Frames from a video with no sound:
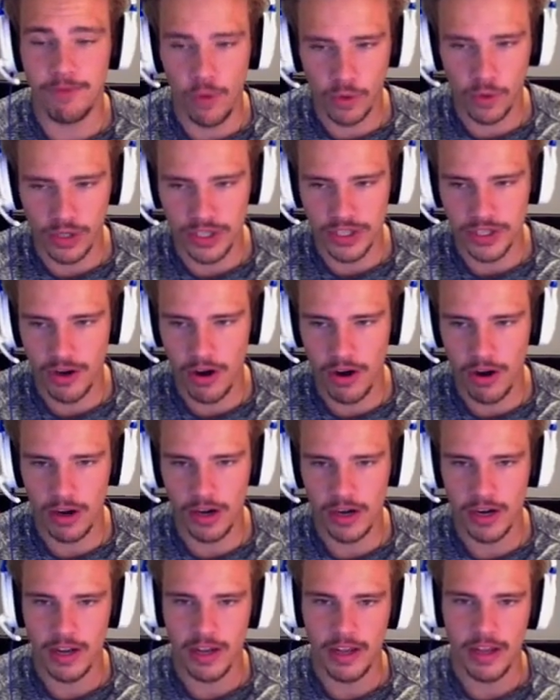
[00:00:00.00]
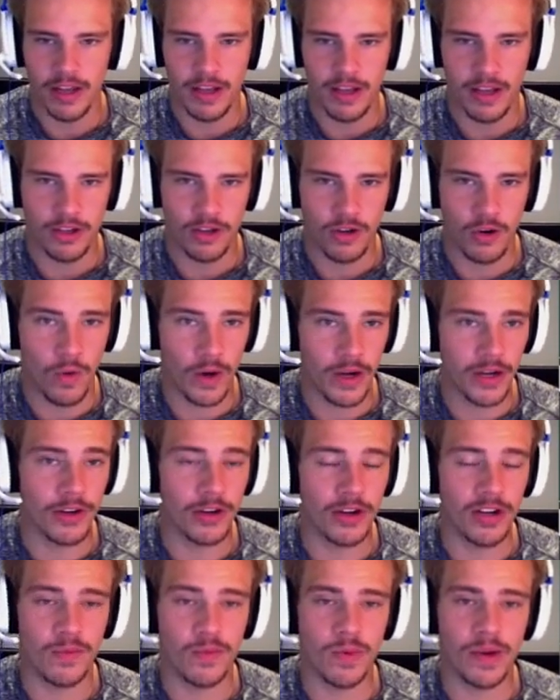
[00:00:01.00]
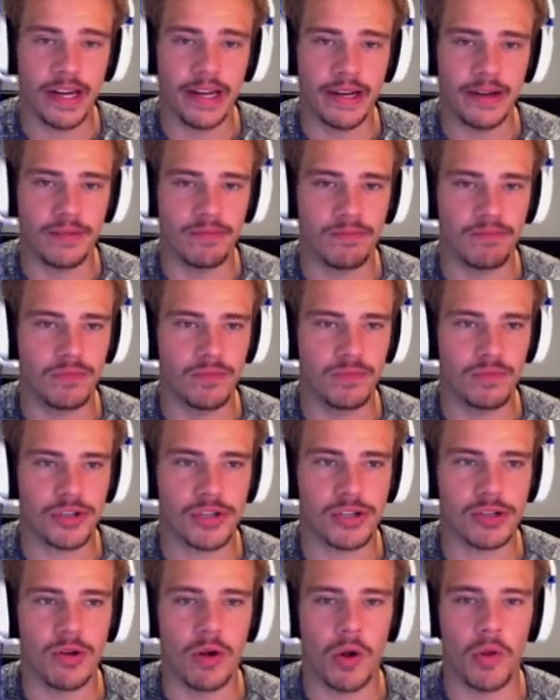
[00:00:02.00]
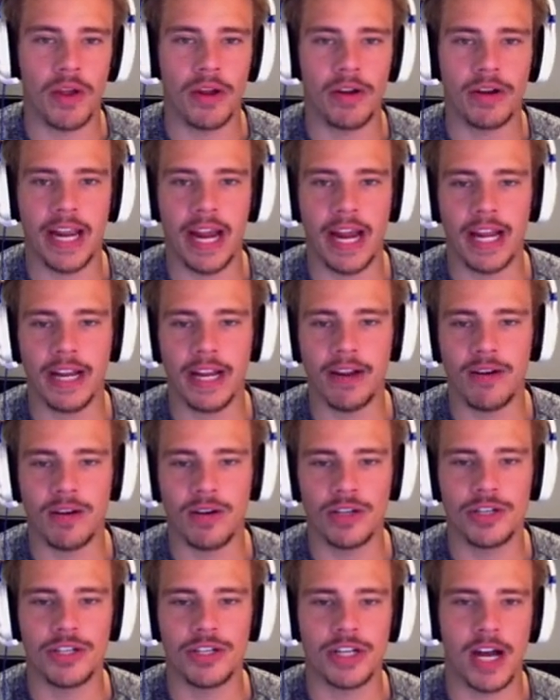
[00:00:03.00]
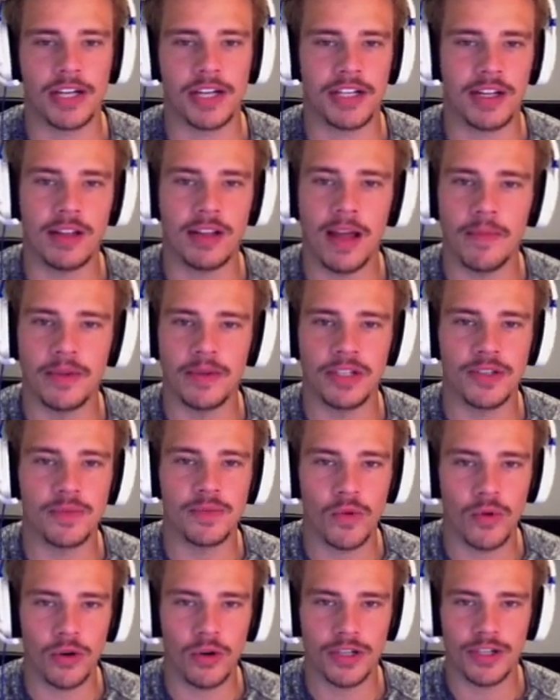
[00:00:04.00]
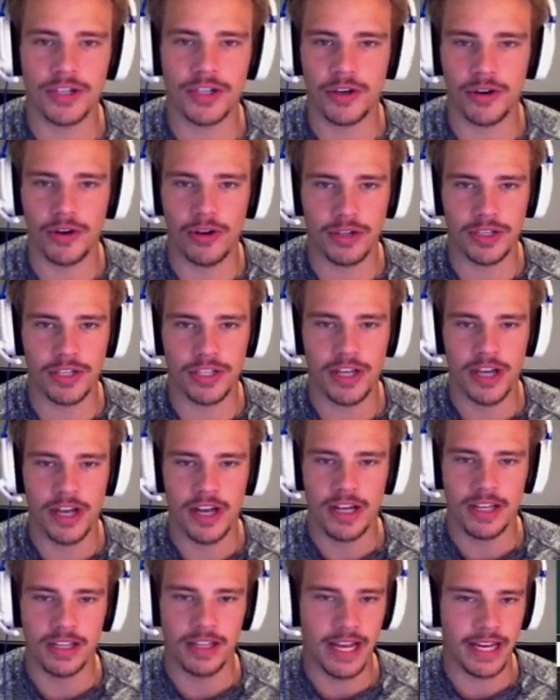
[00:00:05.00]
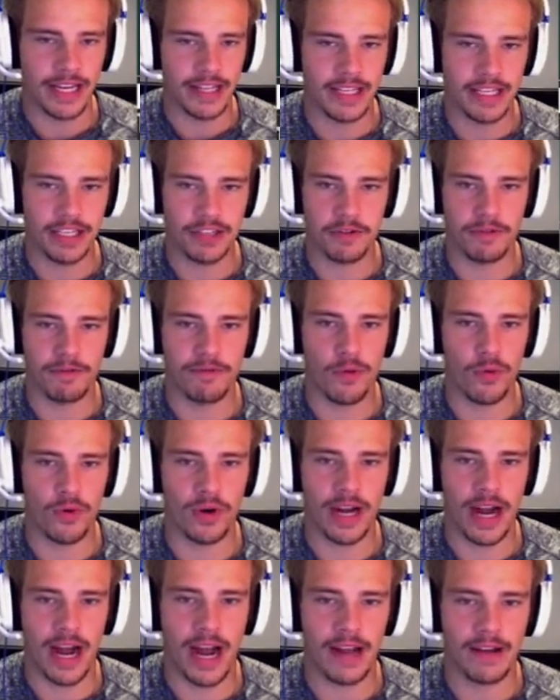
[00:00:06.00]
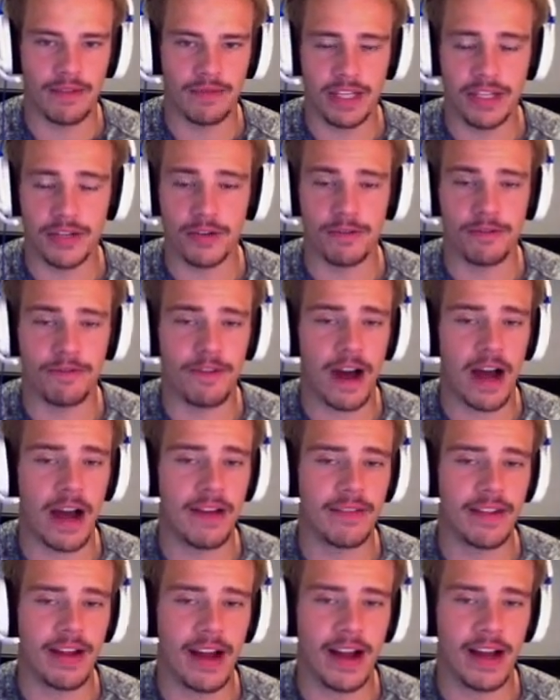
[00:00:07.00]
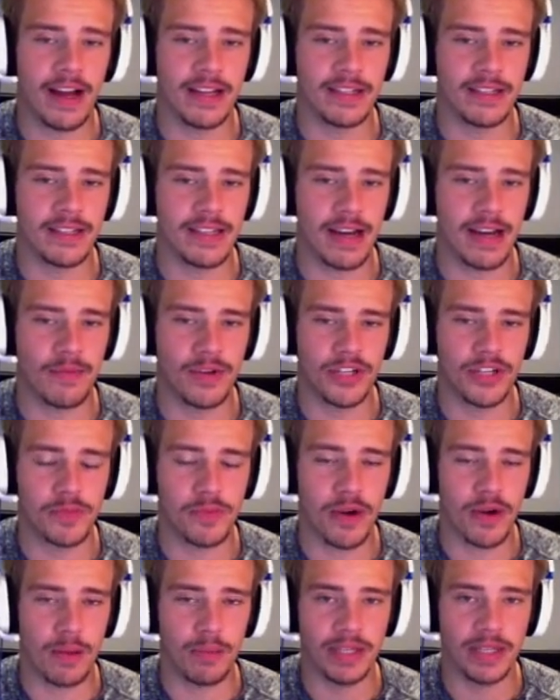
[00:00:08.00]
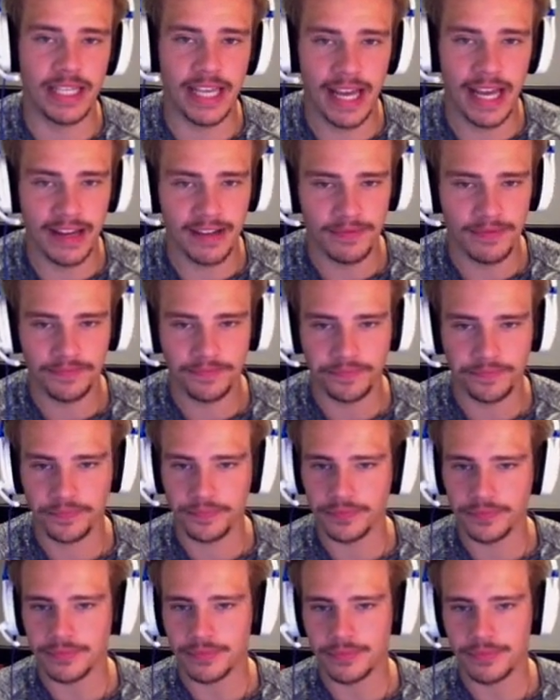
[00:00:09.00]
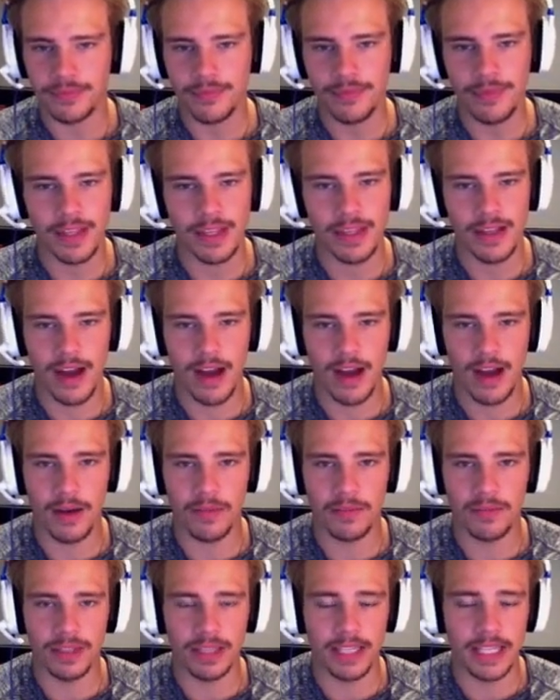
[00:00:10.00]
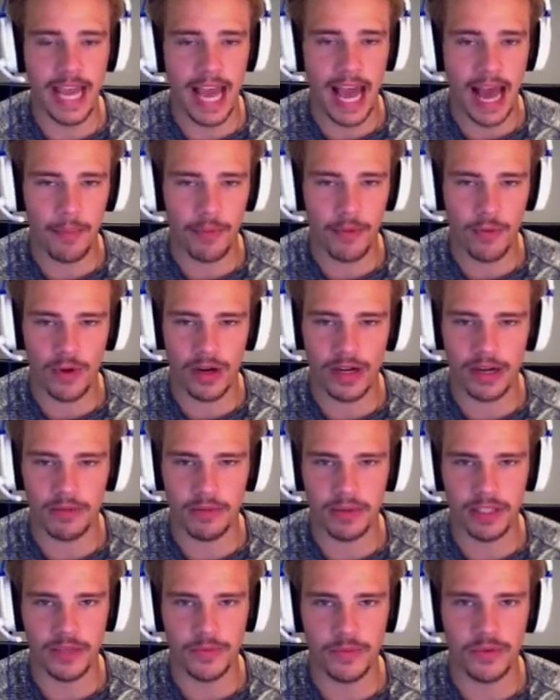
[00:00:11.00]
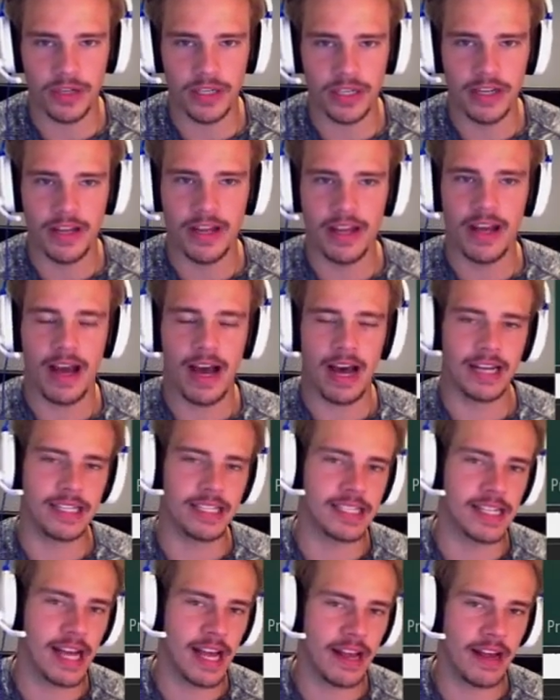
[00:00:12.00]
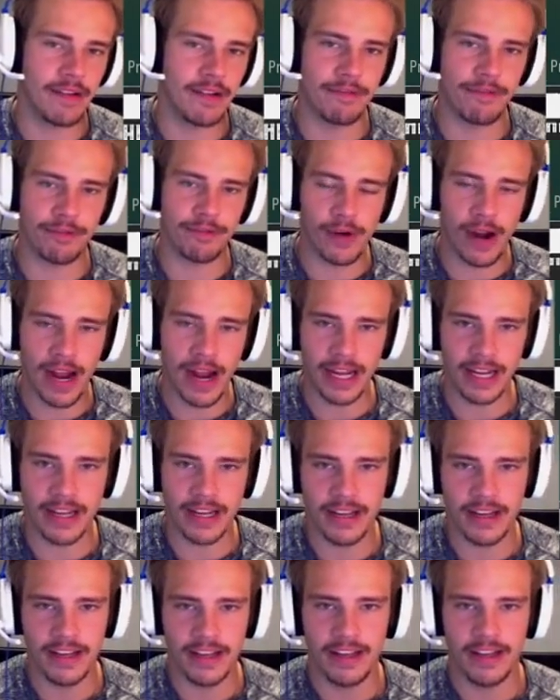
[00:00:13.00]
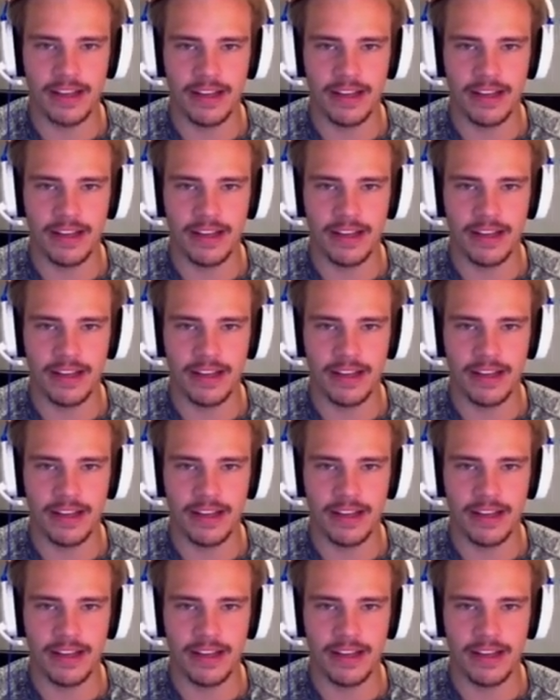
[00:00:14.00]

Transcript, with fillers: four-star. Quentin Hood, we slowly are gaining on. Josh Clemens, Morris Kurtz. Like, these are four guys. These are five guys that we should probably get. Um, Lee Applewood, I really want. Isaiah Frank.